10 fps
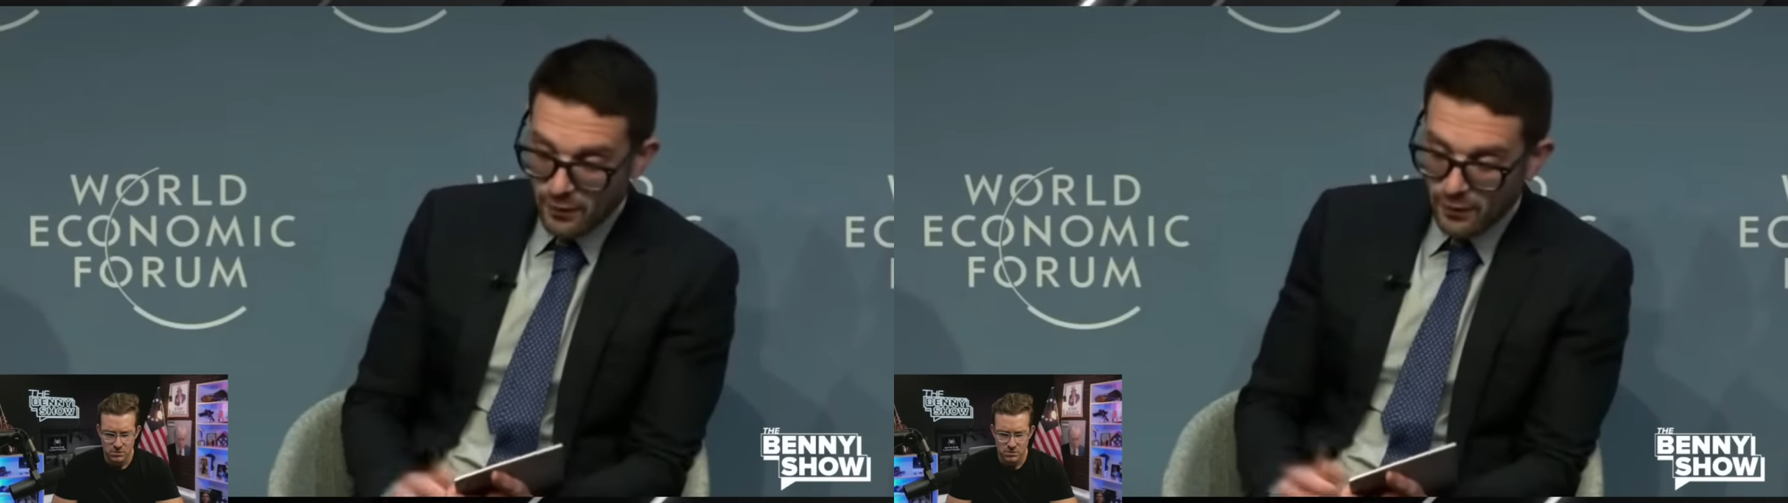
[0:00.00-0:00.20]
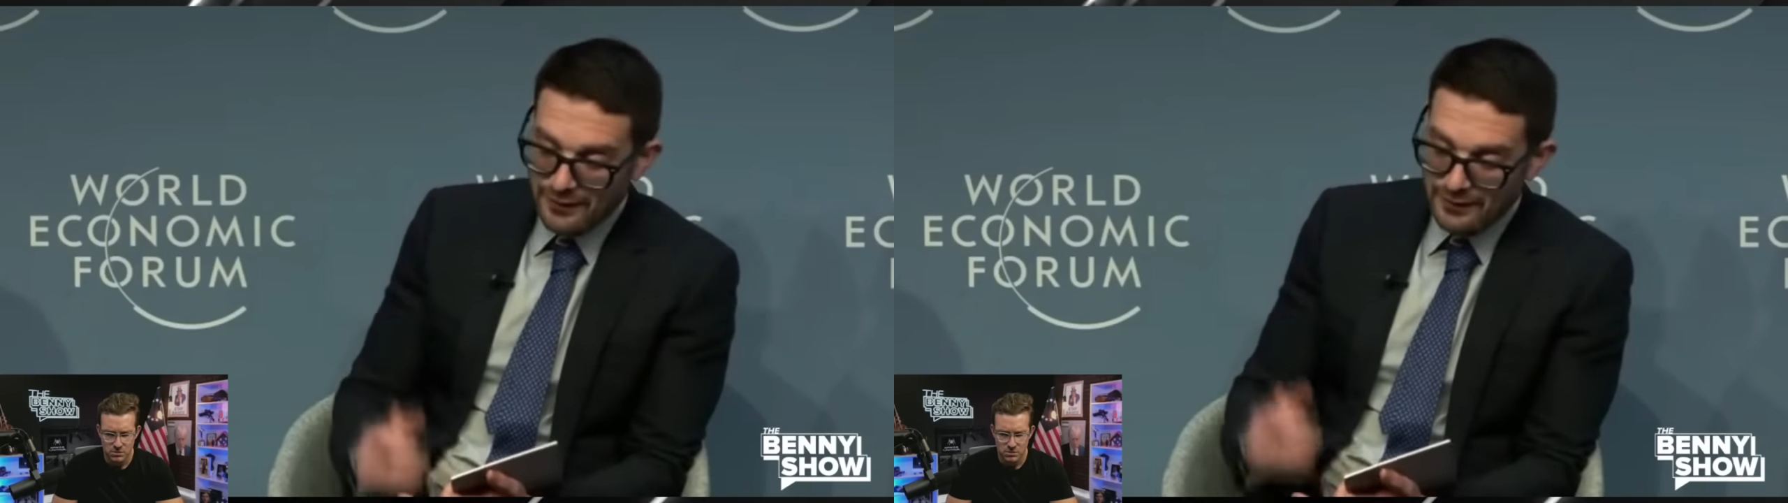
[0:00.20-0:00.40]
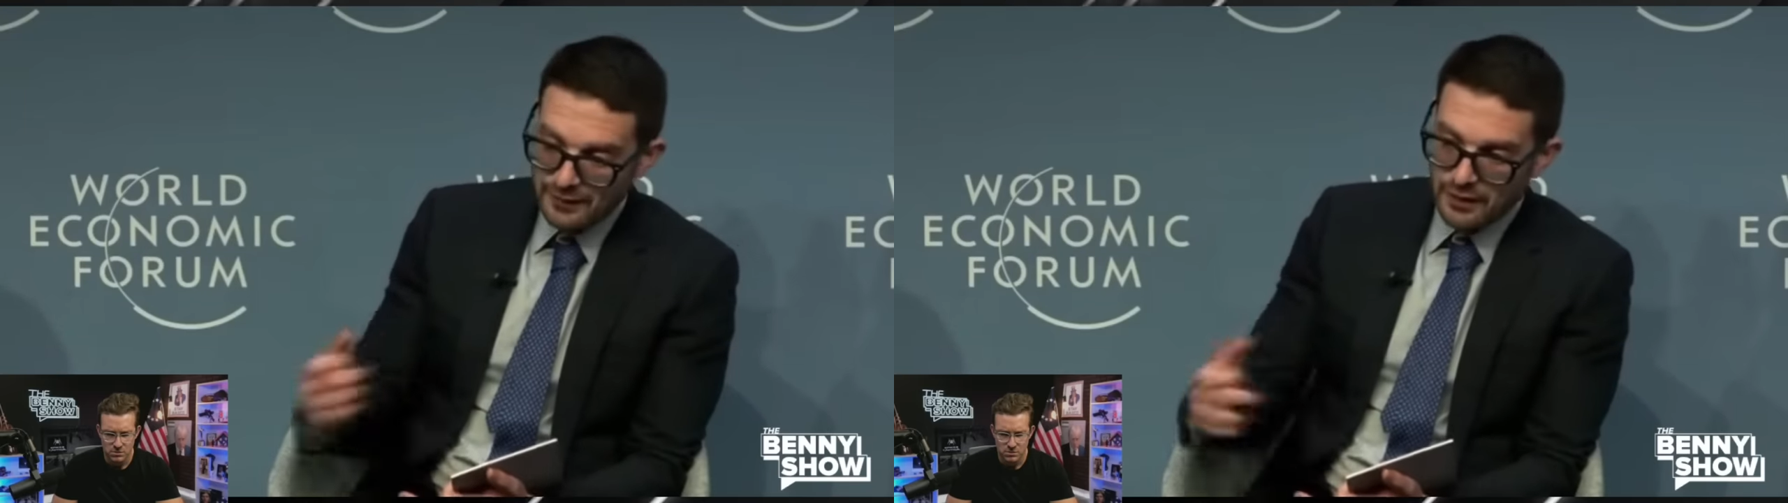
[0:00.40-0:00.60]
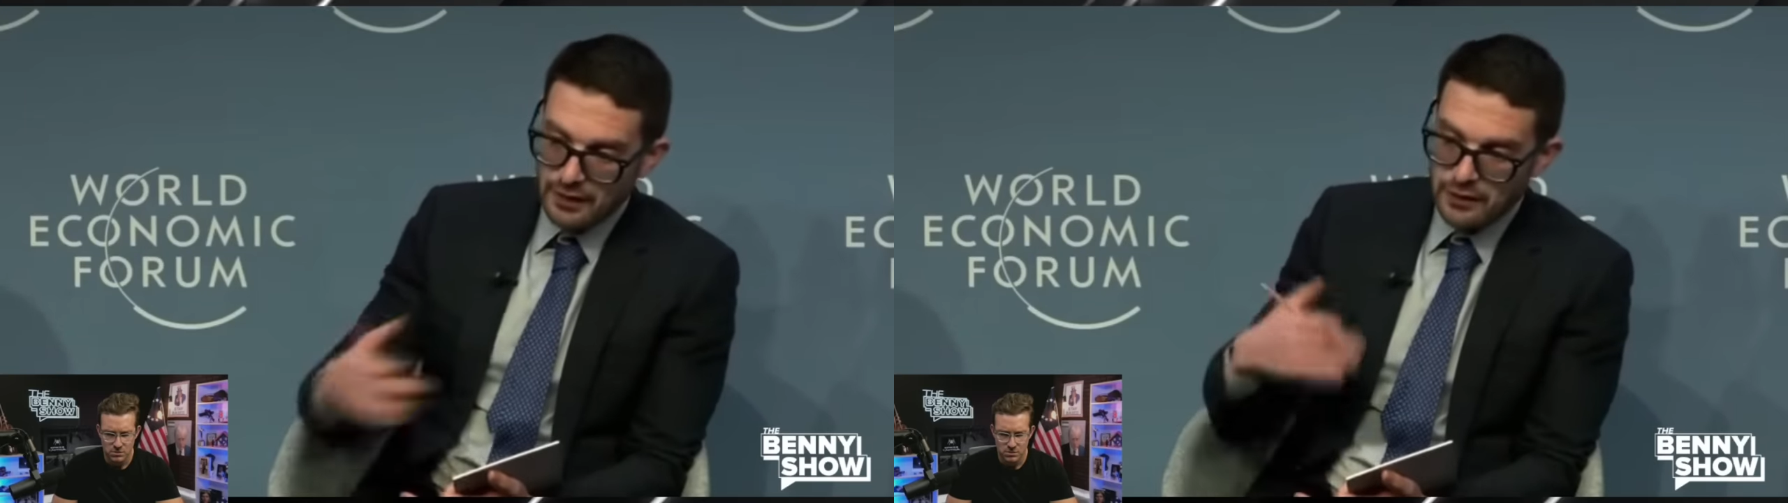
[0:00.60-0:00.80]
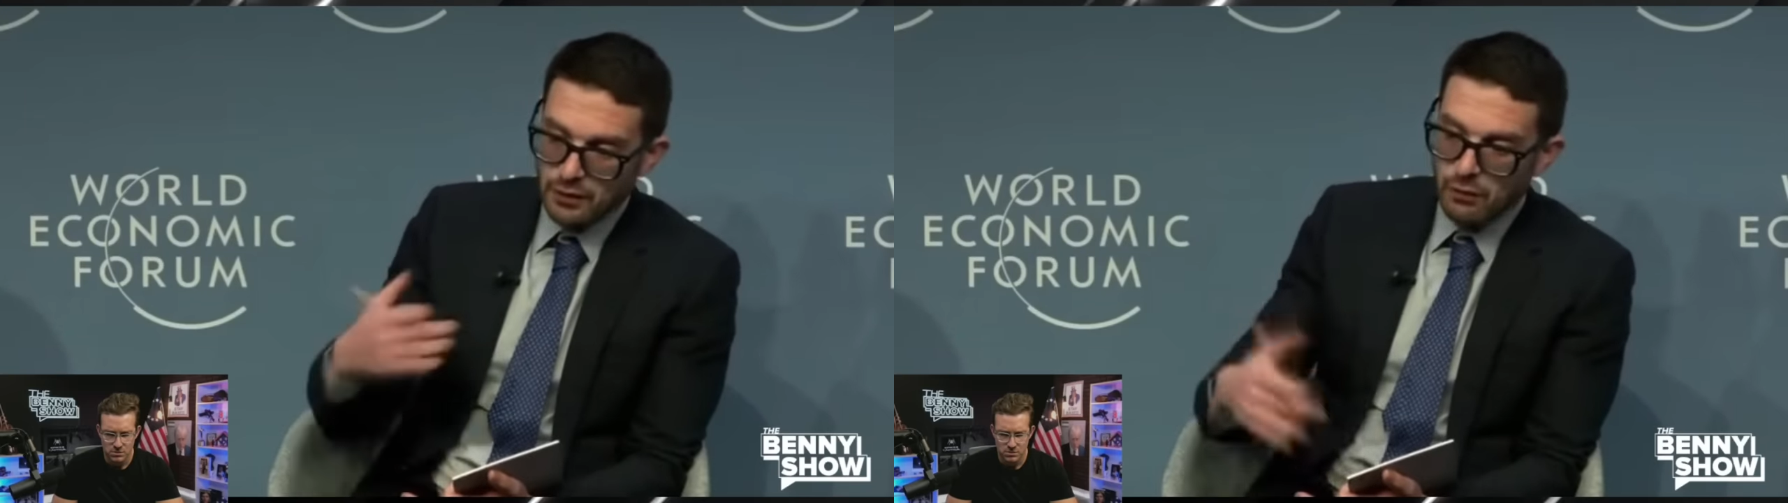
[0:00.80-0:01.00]
quite uh,
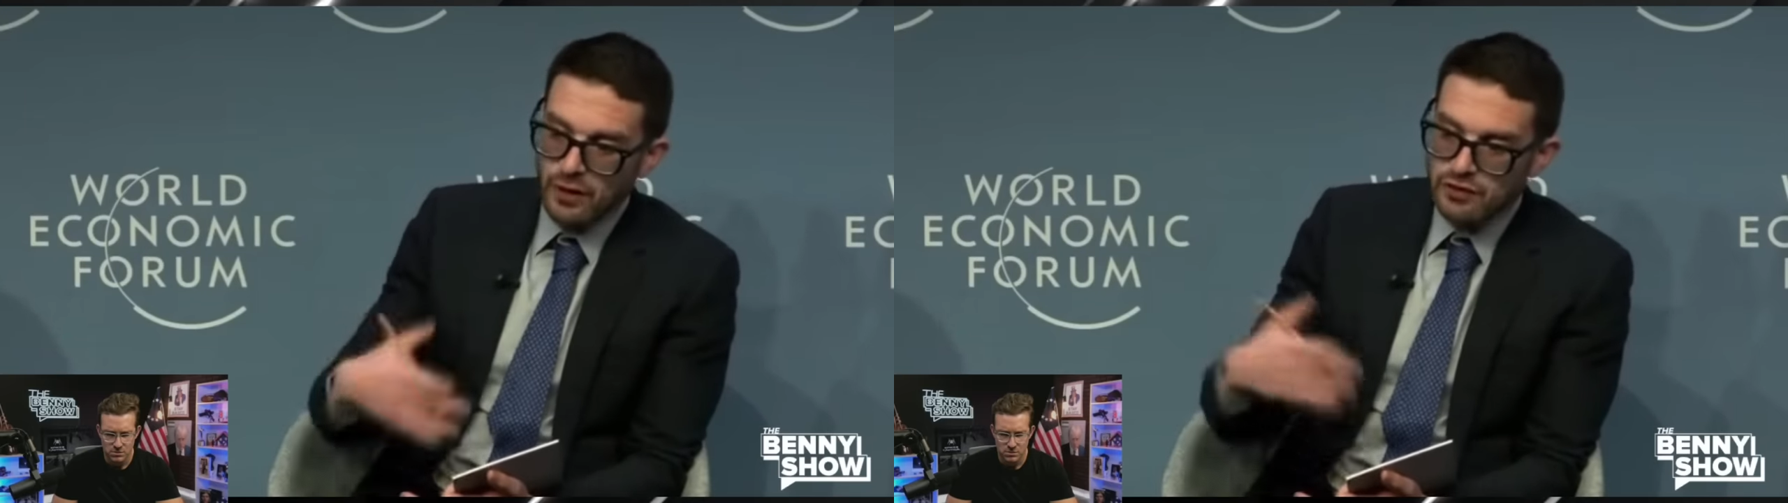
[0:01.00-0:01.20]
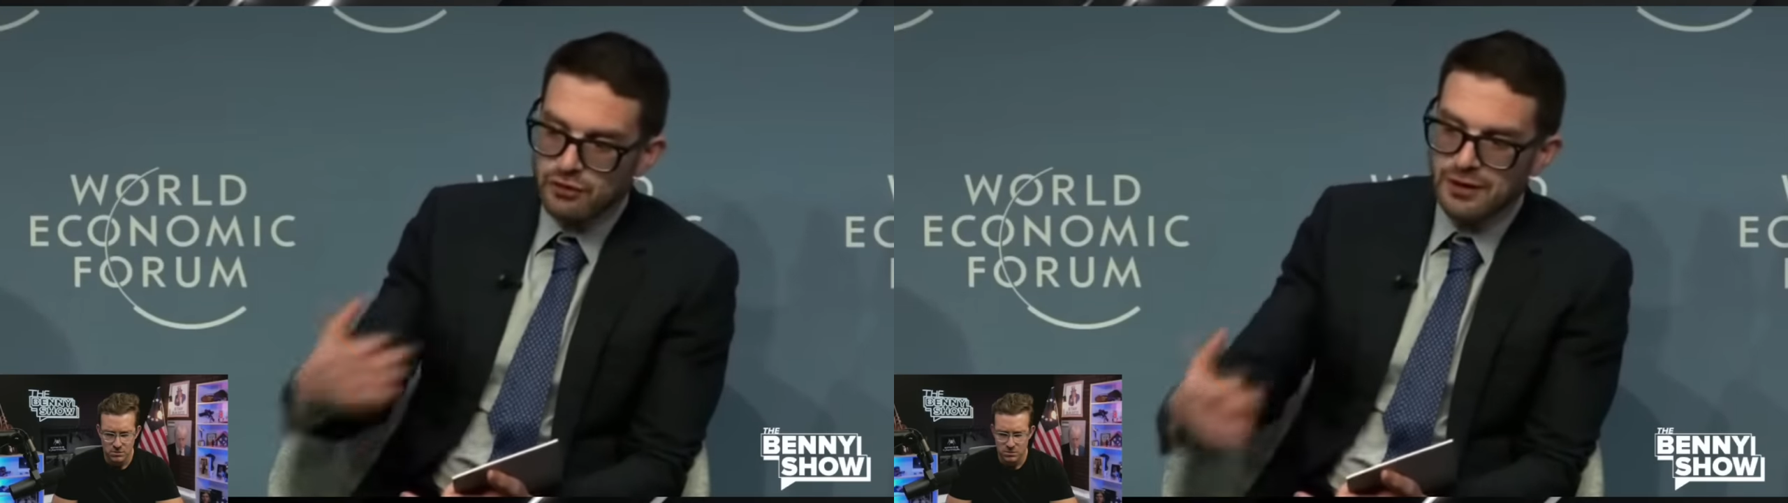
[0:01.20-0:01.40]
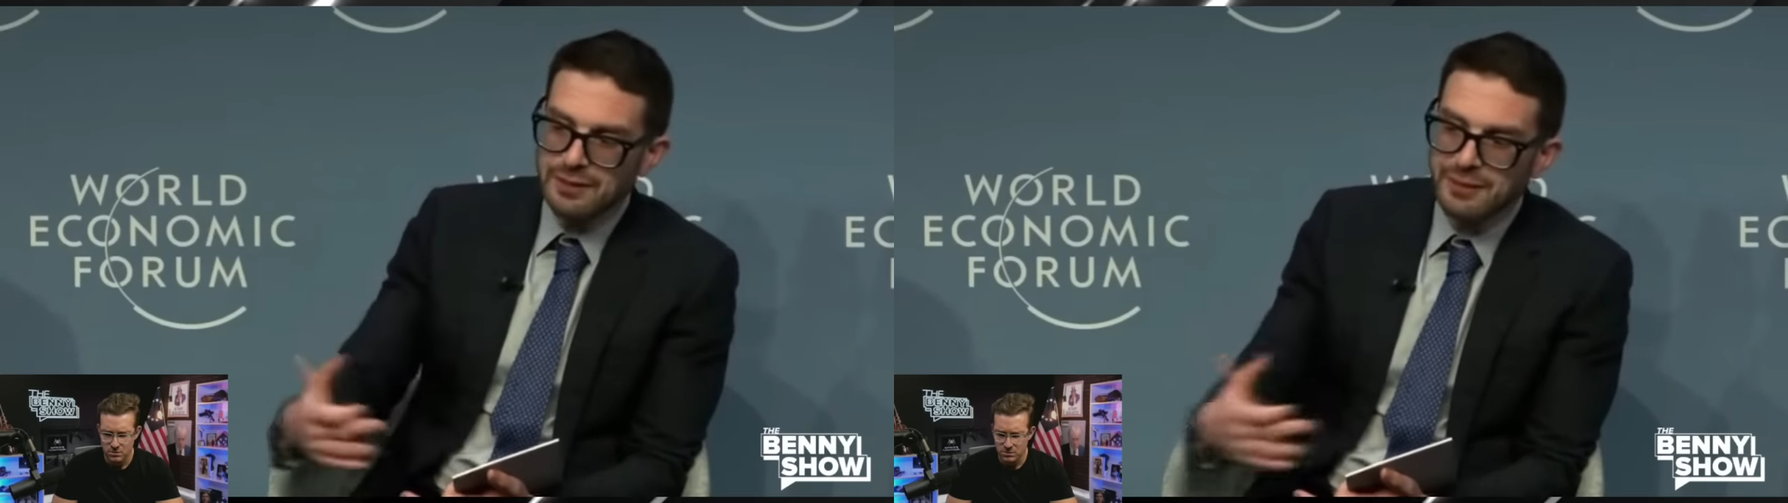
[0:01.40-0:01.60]
you know quite tricky.